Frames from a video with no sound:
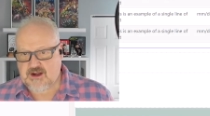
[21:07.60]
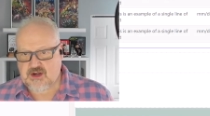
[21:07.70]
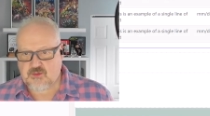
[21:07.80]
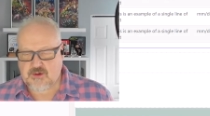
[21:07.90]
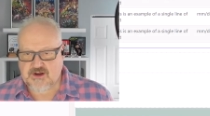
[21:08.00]

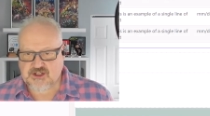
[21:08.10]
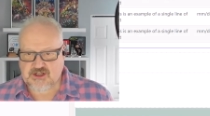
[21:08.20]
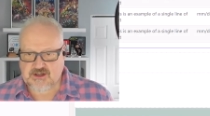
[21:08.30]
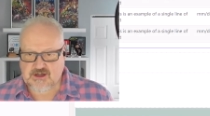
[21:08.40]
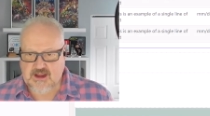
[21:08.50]

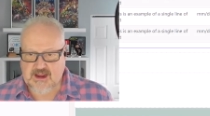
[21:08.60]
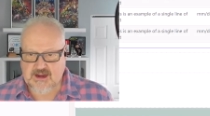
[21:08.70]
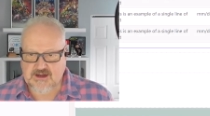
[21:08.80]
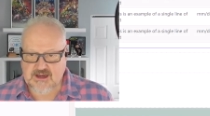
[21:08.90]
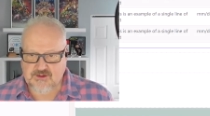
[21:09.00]
permission, and
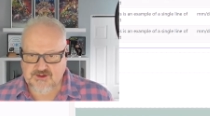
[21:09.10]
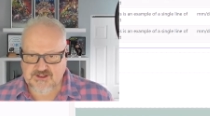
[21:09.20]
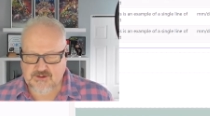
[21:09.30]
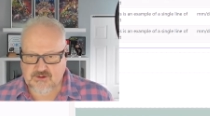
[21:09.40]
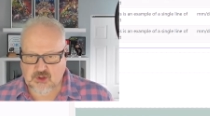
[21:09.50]
here instead
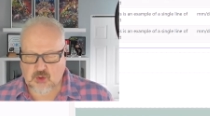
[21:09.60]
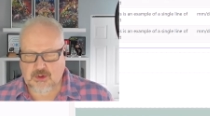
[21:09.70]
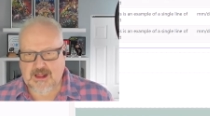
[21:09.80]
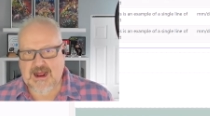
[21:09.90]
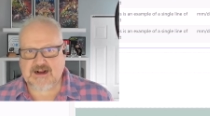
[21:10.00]
of global
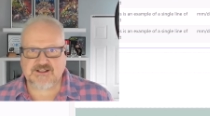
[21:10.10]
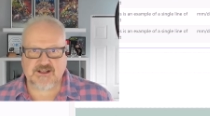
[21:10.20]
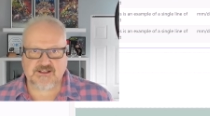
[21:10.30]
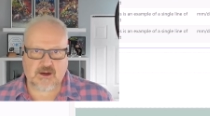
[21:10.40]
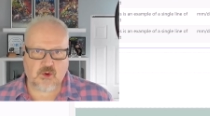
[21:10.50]
access,
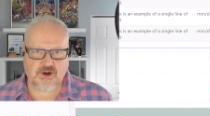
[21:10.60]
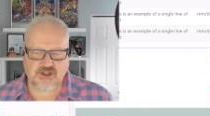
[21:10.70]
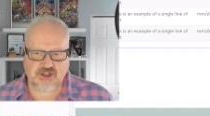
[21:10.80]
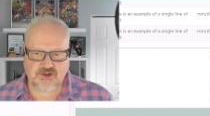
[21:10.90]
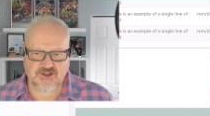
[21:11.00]
I want to
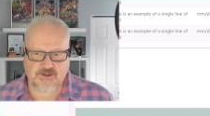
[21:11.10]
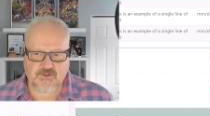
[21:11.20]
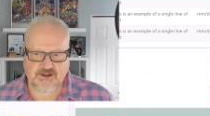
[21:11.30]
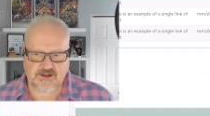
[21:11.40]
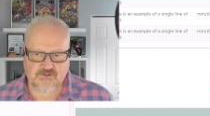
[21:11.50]
choose something
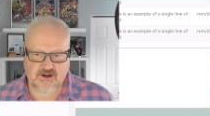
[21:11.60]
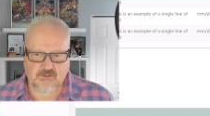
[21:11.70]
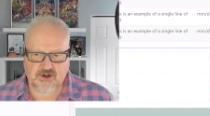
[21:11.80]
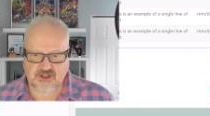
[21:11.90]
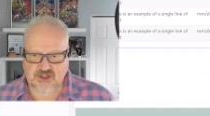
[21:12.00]
different. I'm going
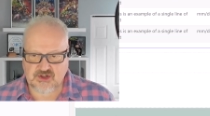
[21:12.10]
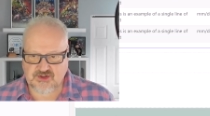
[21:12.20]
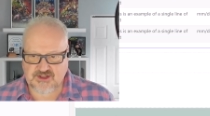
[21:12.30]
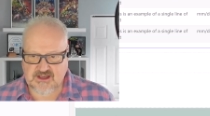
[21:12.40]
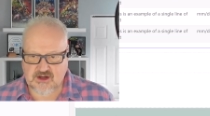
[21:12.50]
to choose
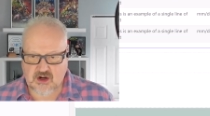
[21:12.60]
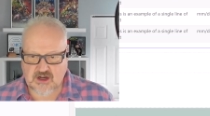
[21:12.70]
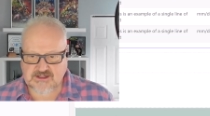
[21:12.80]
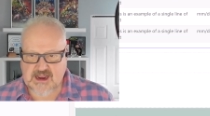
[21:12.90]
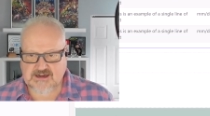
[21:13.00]
the
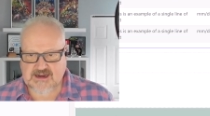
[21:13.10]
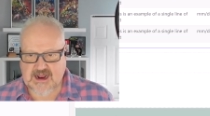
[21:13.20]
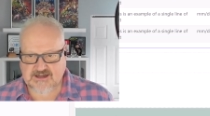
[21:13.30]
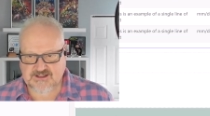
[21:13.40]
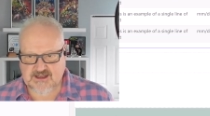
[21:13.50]
contact
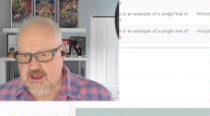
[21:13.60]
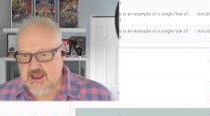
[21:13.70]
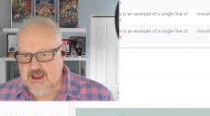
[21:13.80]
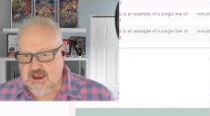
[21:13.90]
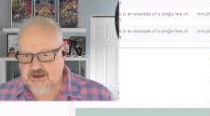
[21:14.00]
access,
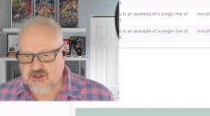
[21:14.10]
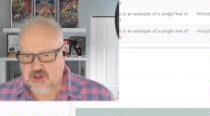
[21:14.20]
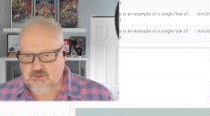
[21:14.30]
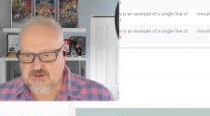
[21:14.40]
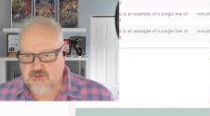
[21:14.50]
and in
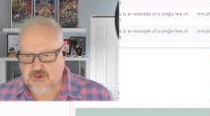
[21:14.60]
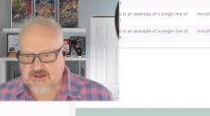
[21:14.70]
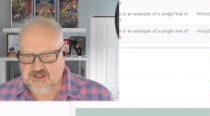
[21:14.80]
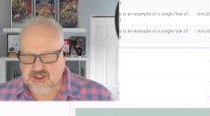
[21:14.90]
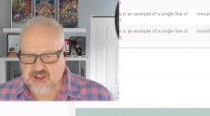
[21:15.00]
terms of the
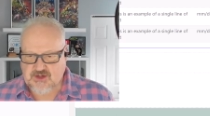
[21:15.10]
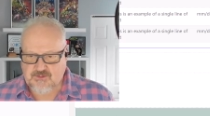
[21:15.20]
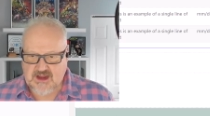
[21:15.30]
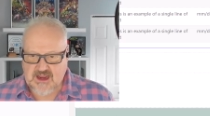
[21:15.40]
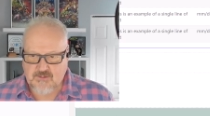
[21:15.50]
relationship
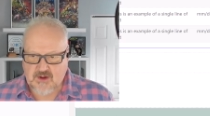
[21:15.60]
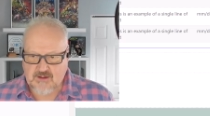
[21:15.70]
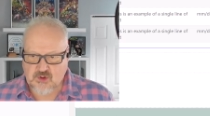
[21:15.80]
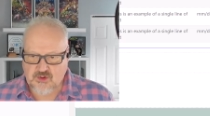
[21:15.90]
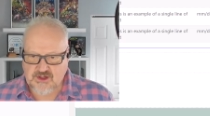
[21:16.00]
name, I'm
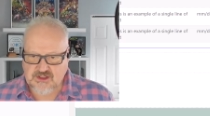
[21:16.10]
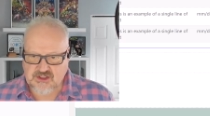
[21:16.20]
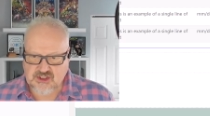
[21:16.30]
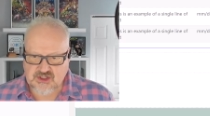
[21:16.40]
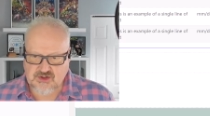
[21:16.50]
going to
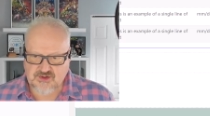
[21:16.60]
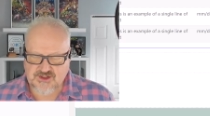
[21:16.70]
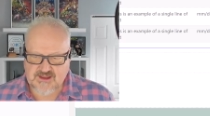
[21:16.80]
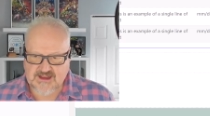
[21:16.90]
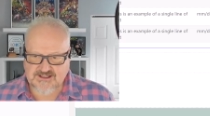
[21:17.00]
choose
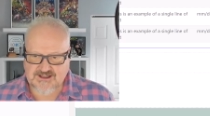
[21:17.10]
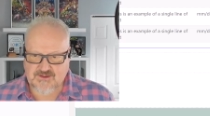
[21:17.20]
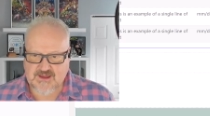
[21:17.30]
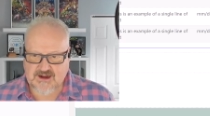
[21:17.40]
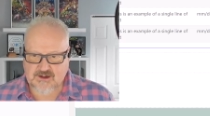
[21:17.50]
that
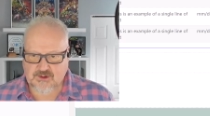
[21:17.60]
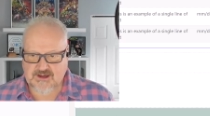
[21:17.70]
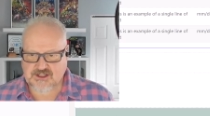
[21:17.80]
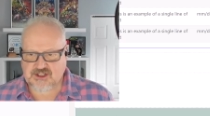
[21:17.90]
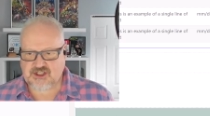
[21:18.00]
synthetic
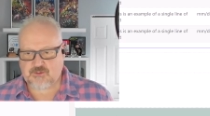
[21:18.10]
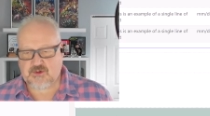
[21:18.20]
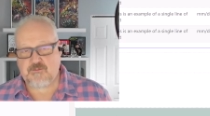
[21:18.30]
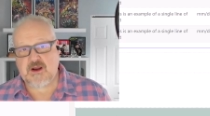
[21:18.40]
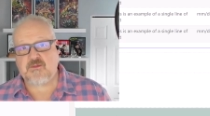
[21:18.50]
relationship.
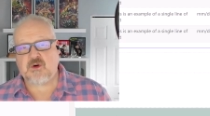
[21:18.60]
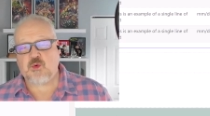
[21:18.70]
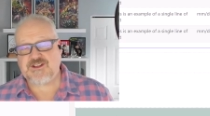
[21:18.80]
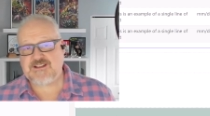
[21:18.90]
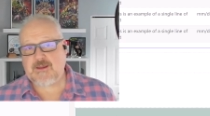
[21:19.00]
Remember, we
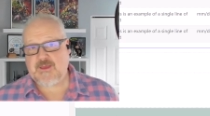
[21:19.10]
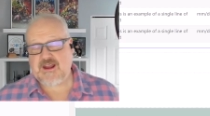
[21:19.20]
set that up